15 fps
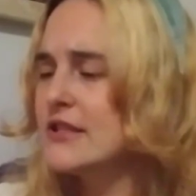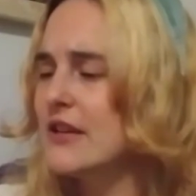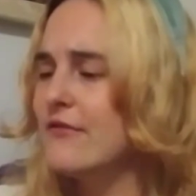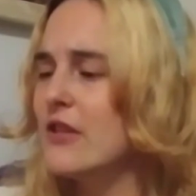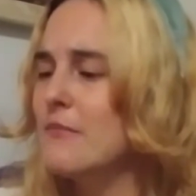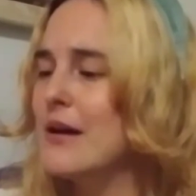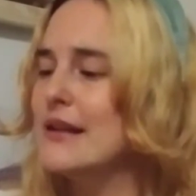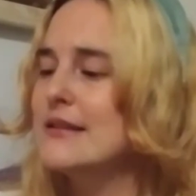of
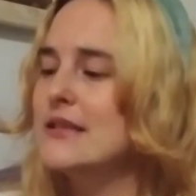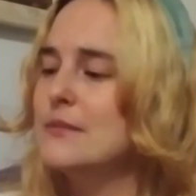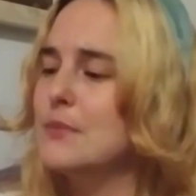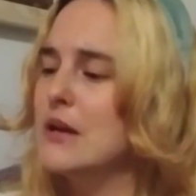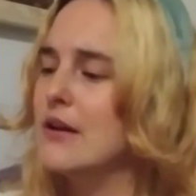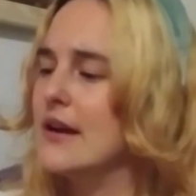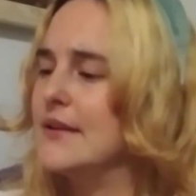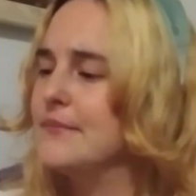the Mud
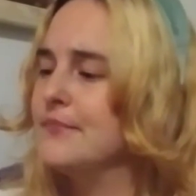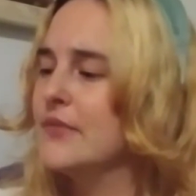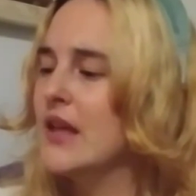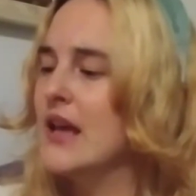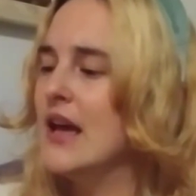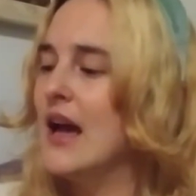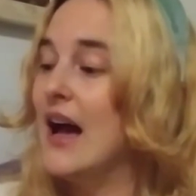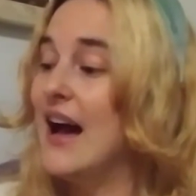Spirit.
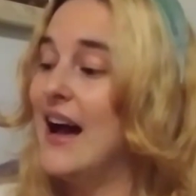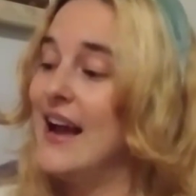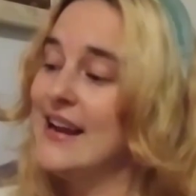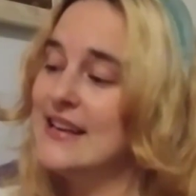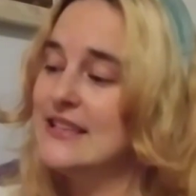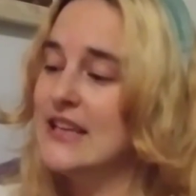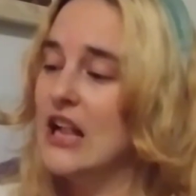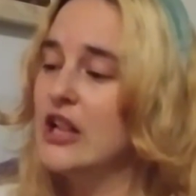I
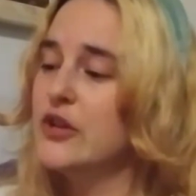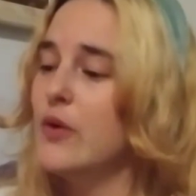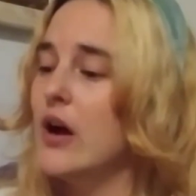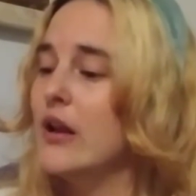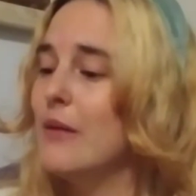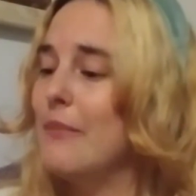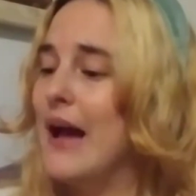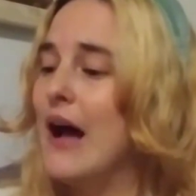can tell you
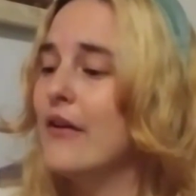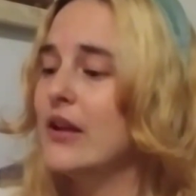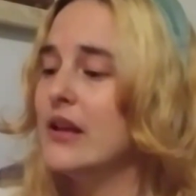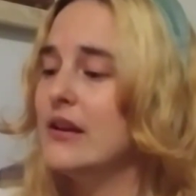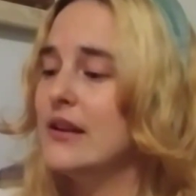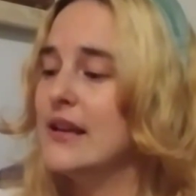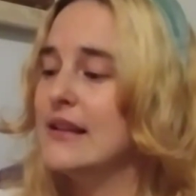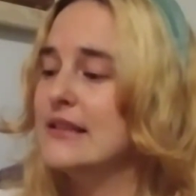all about
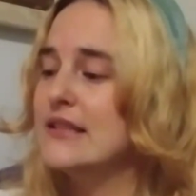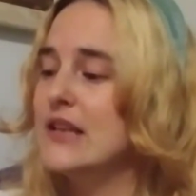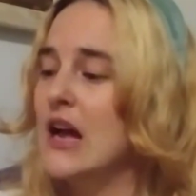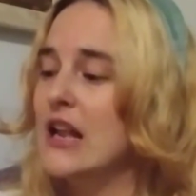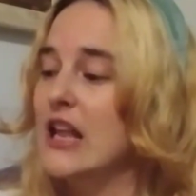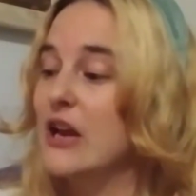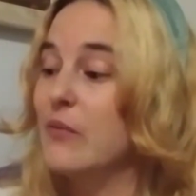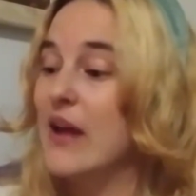it. It's
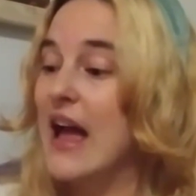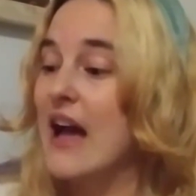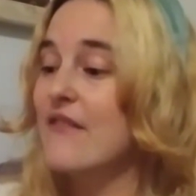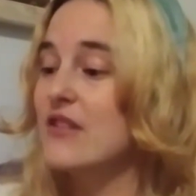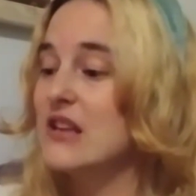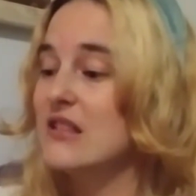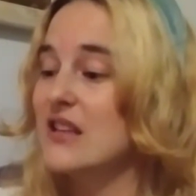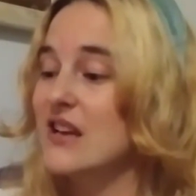not like we have
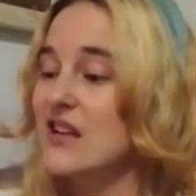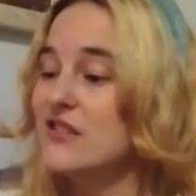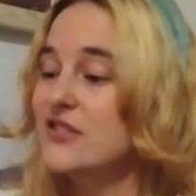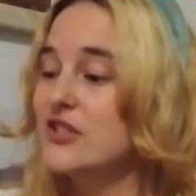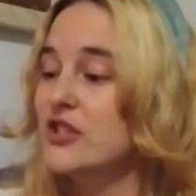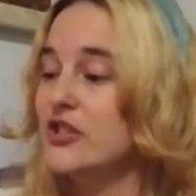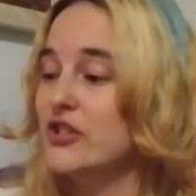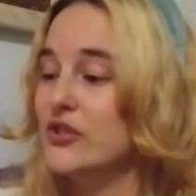anything
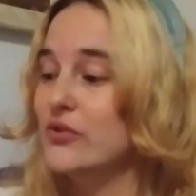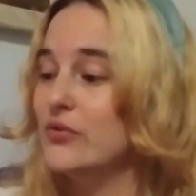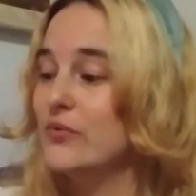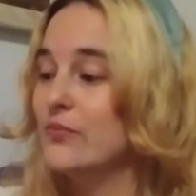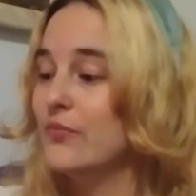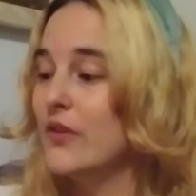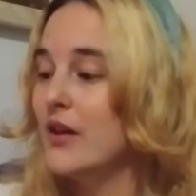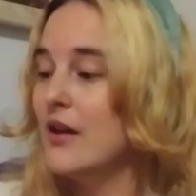else to do."
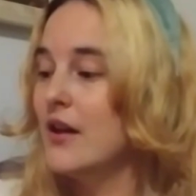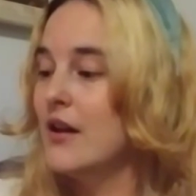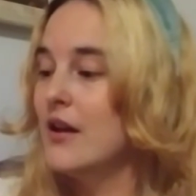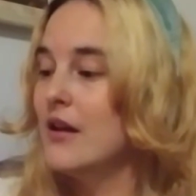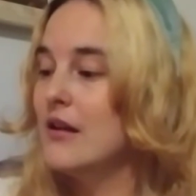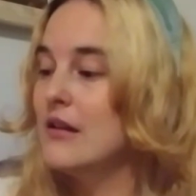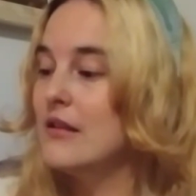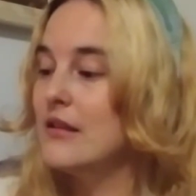
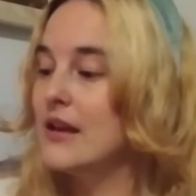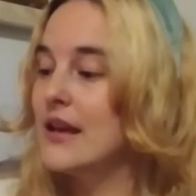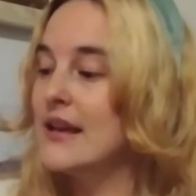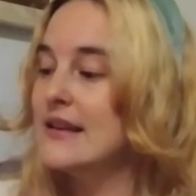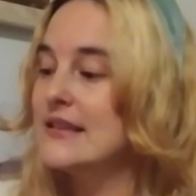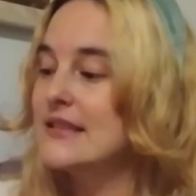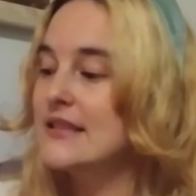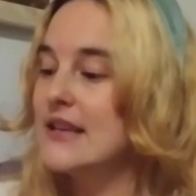The
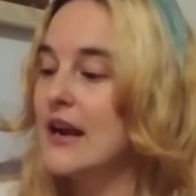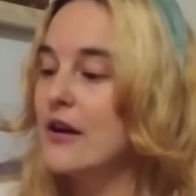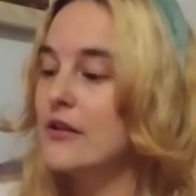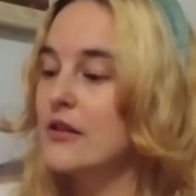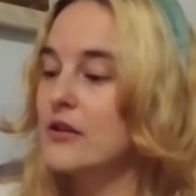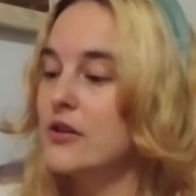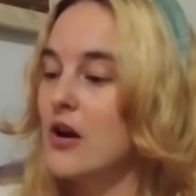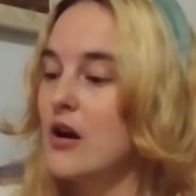kitten stared at
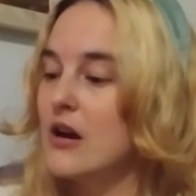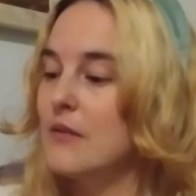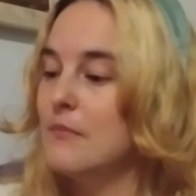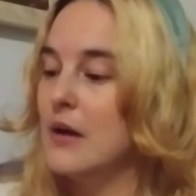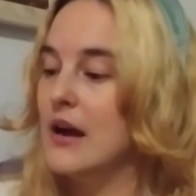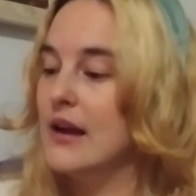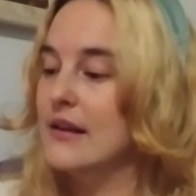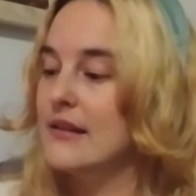the dark
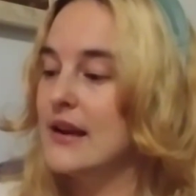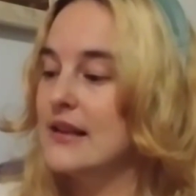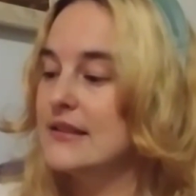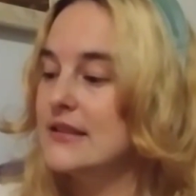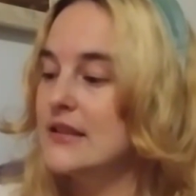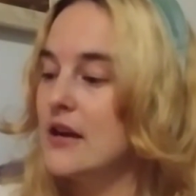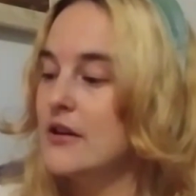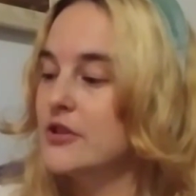mud that had
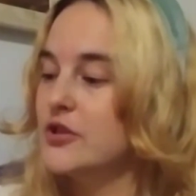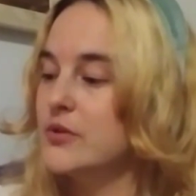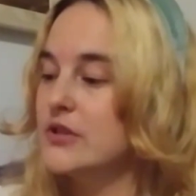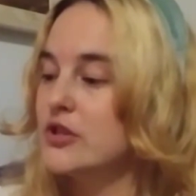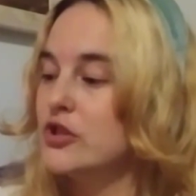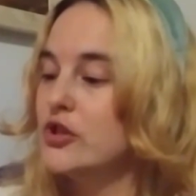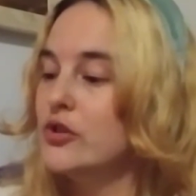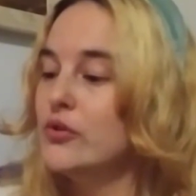stuck to his
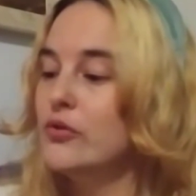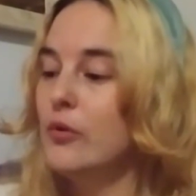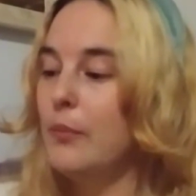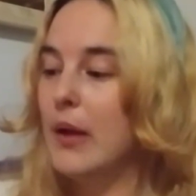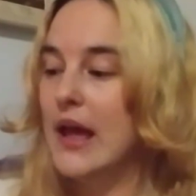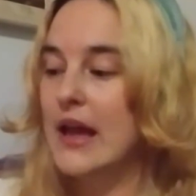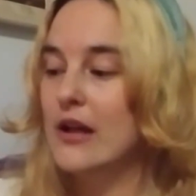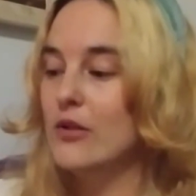new,
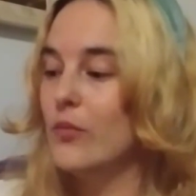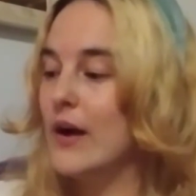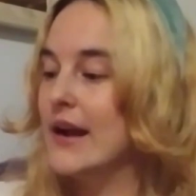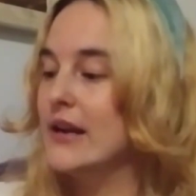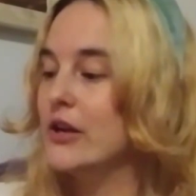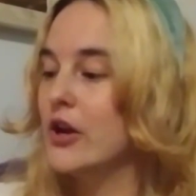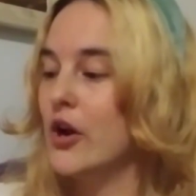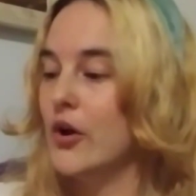pale
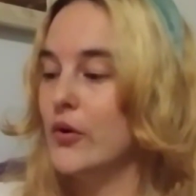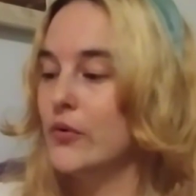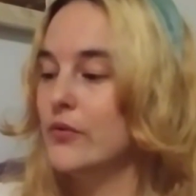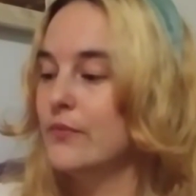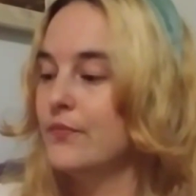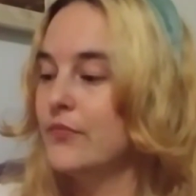white coat.